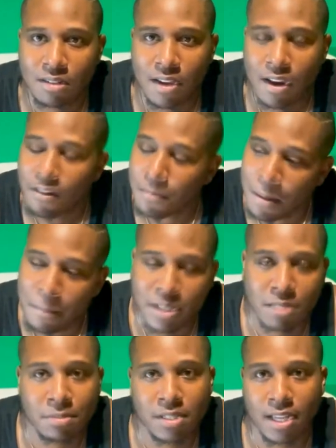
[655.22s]
Everybody
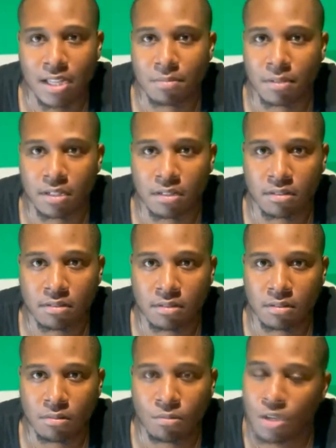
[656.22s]
makes mistakes, man.
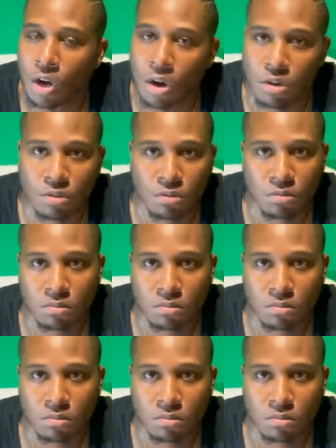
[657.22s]
We all do.